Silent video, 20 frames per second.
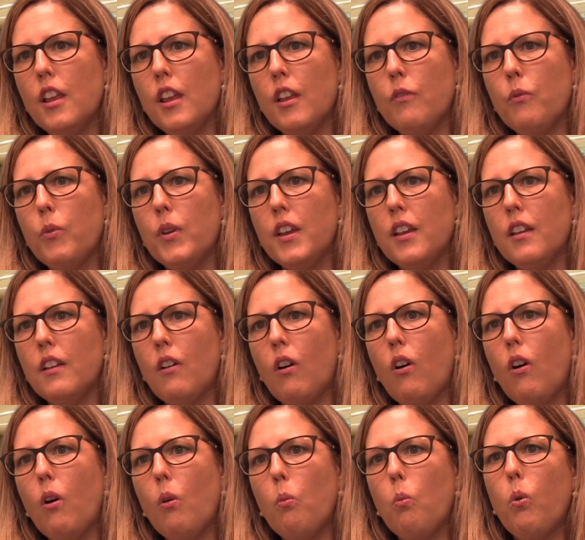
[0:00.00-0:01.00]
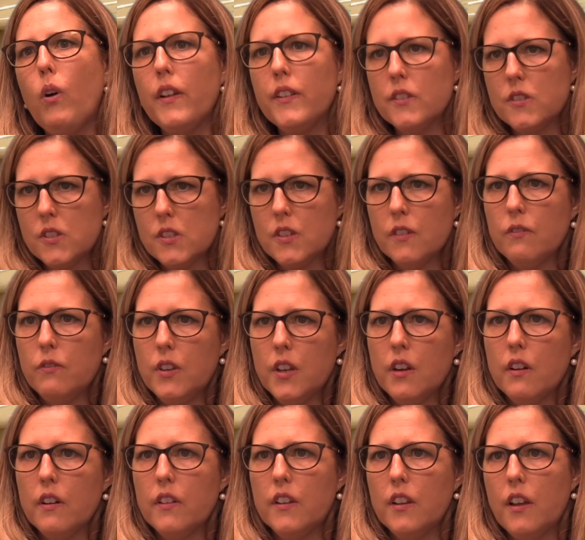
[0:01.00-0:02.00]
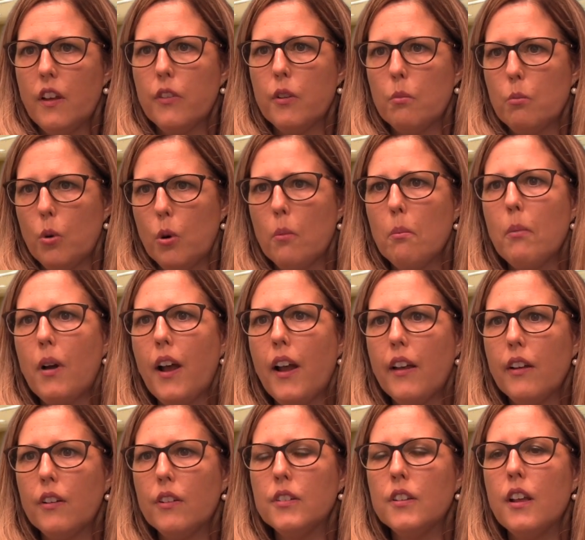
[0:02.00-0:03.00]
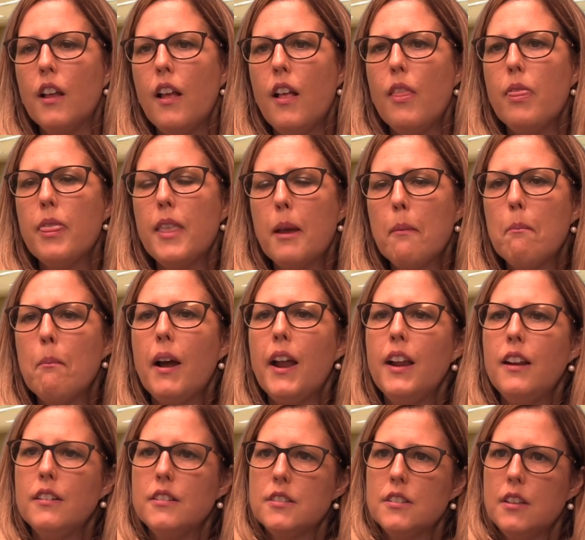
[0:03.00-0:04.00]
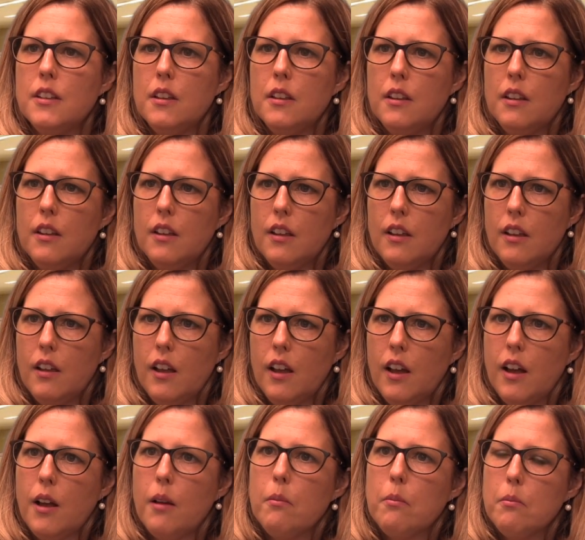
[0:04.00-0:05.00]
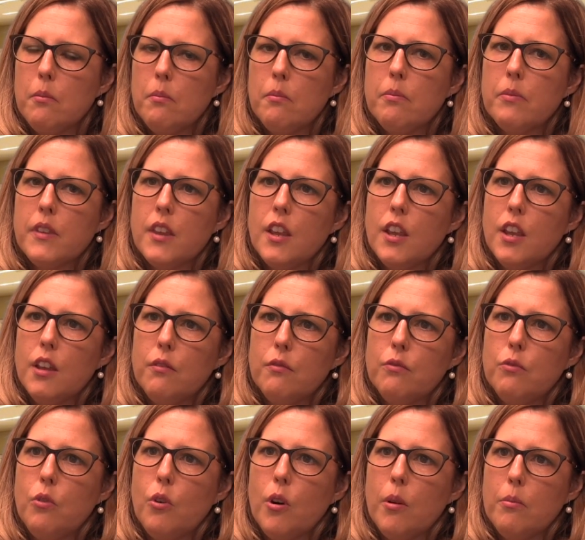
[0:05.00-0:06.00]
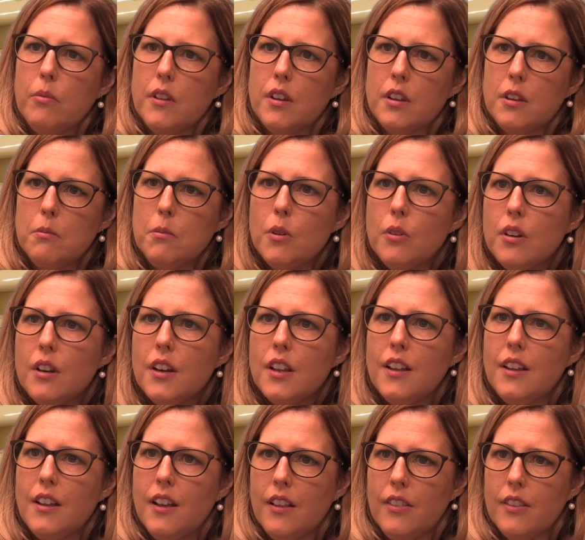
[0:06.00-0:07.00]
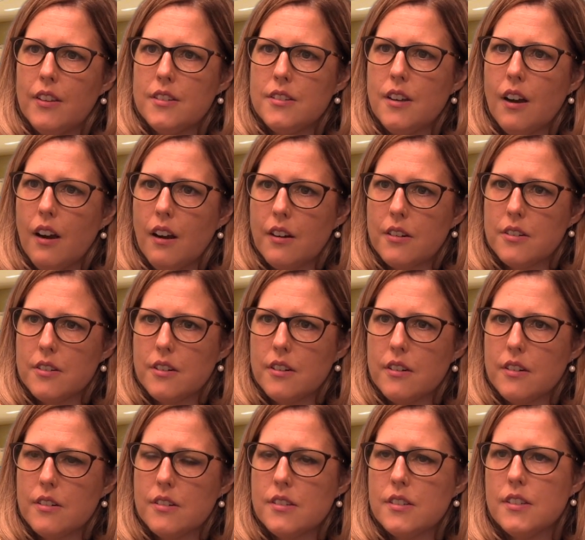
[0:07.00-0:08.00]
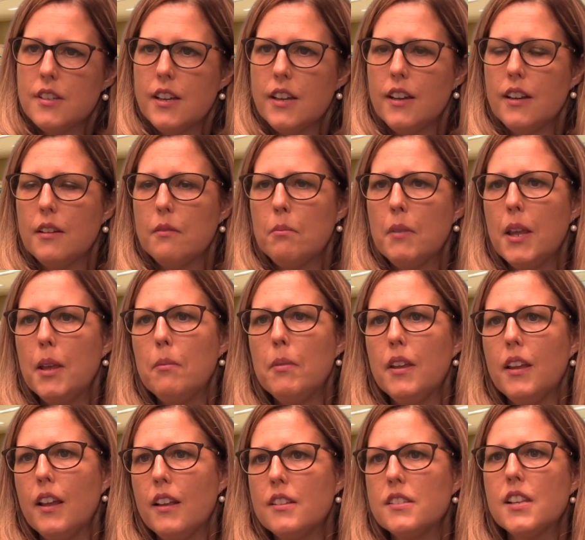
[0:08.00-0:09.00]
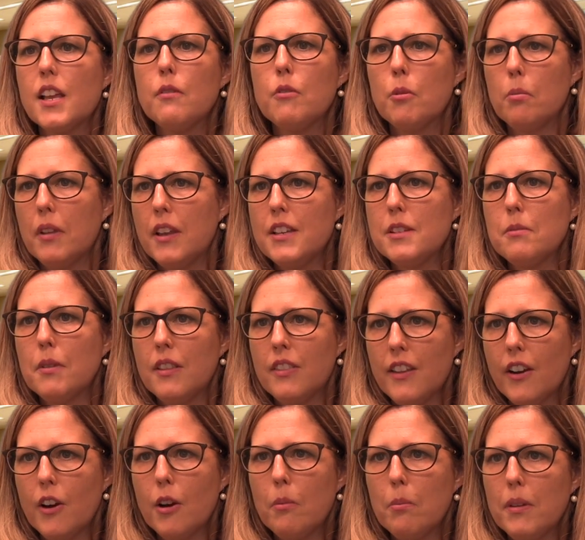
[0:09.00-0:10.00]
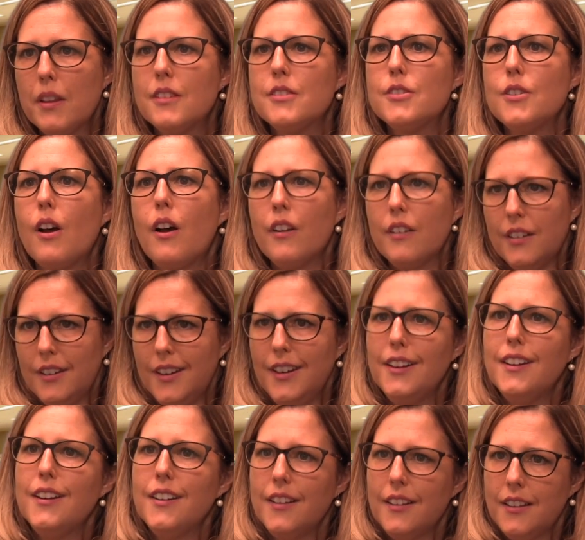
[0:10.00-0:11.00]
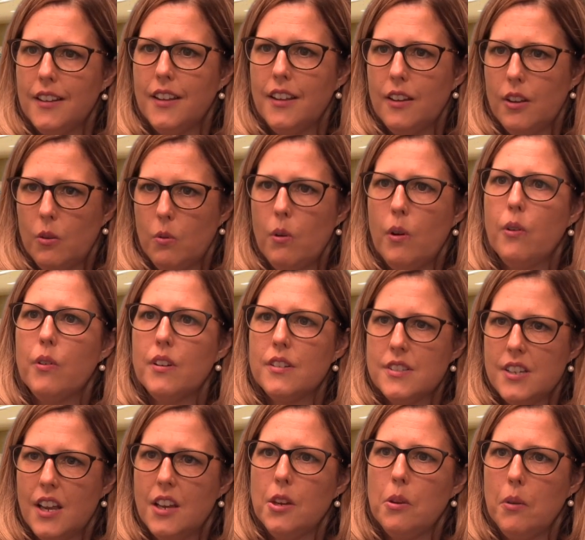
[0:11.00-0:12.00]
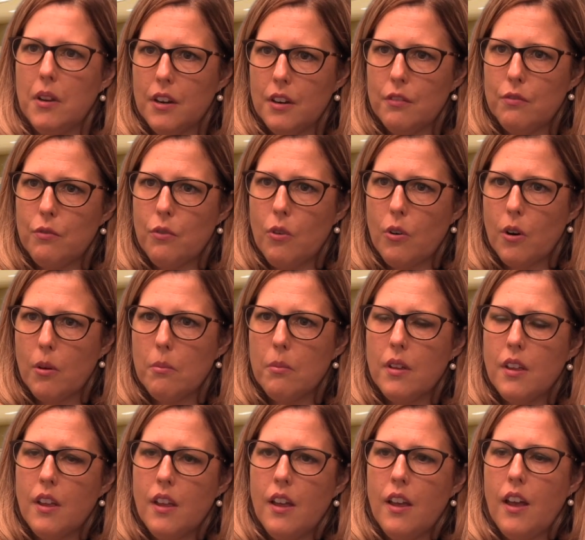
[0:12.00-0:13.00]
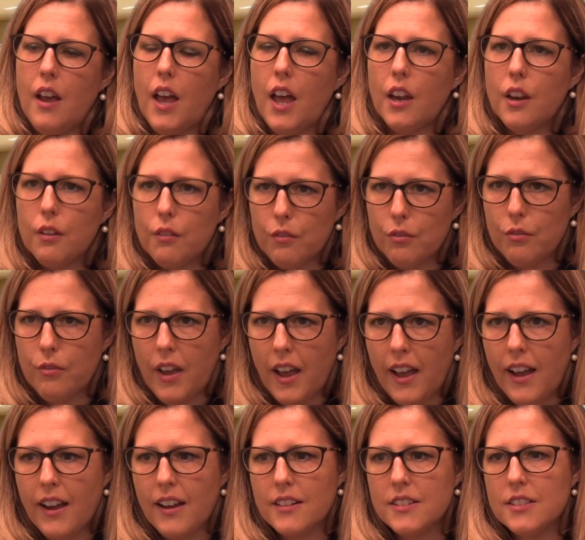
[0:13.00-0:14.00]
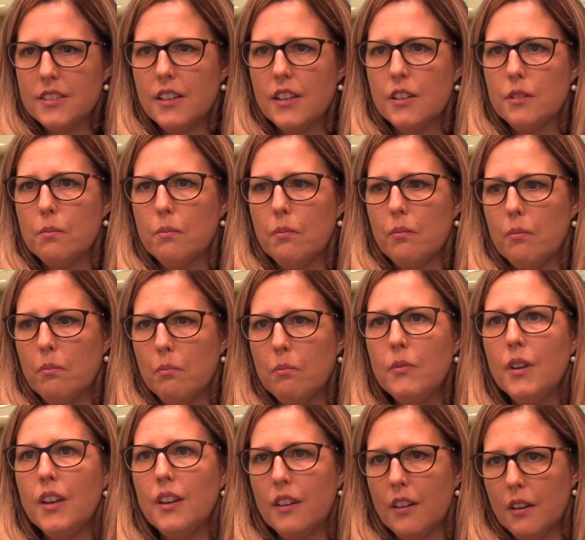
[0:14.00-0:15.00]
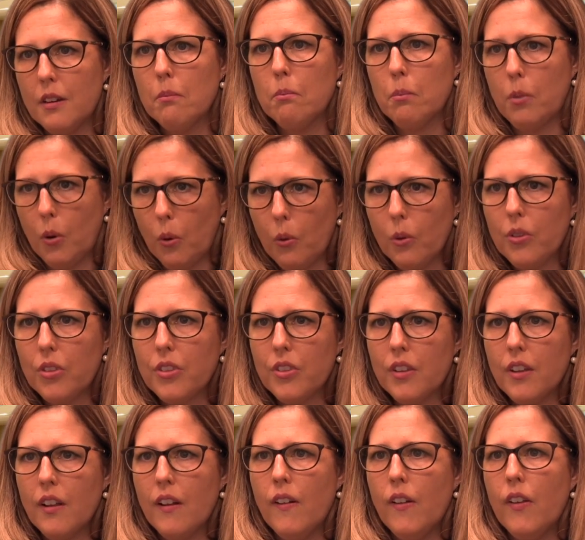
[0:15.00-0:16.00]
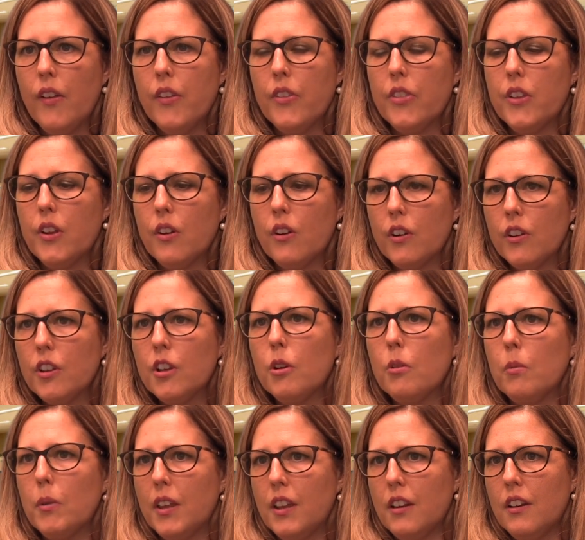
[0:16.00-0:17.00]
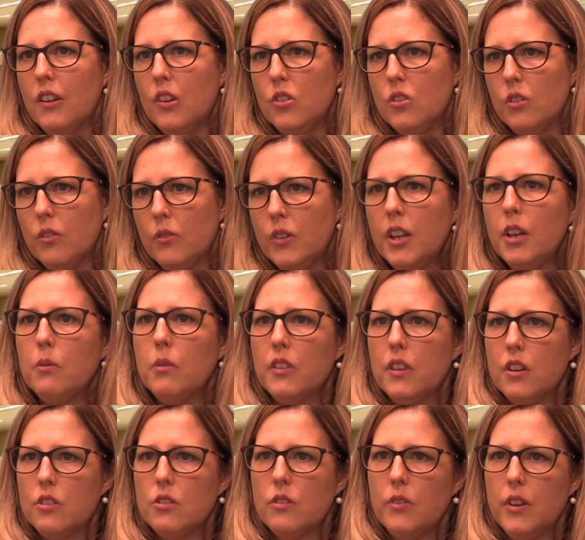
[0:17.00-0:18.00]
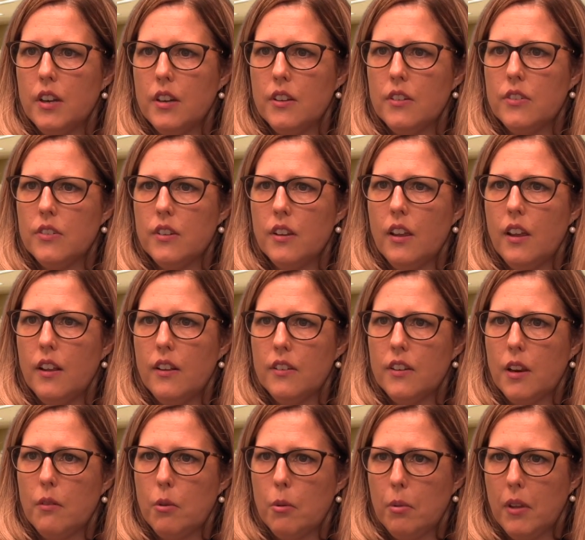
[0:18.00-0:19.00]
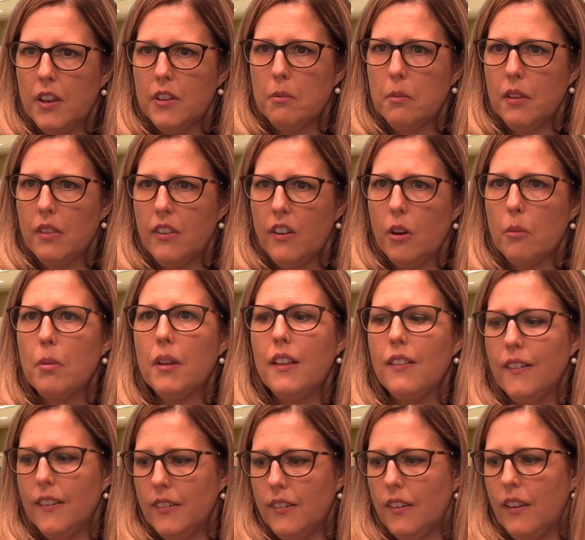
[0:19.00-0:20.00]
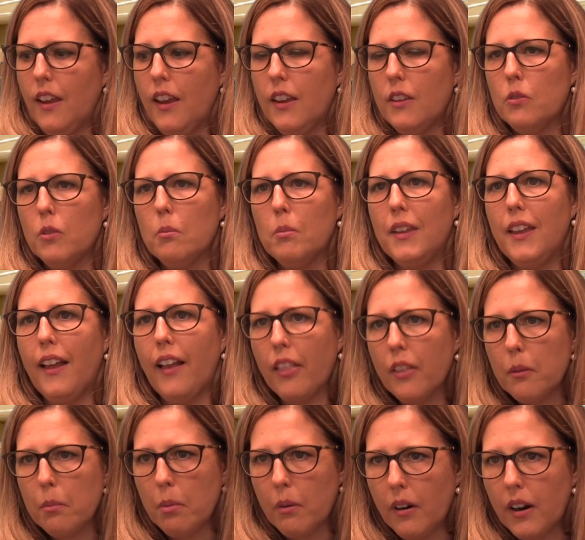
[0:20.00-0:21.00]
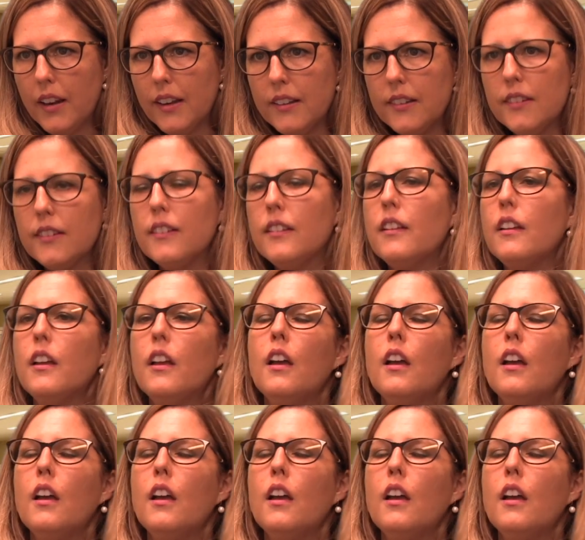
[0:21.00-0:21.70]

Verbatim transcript: if we call one severe and the other more mild, that might um, inform the community and the doctors that maybe enzyme replacement therapy is not needed in the, quote, attenuated form. And in fact, it's needed in both. The earlier we can intervene with intravenous enzyme replacement therapy, in this case would be Elaprase,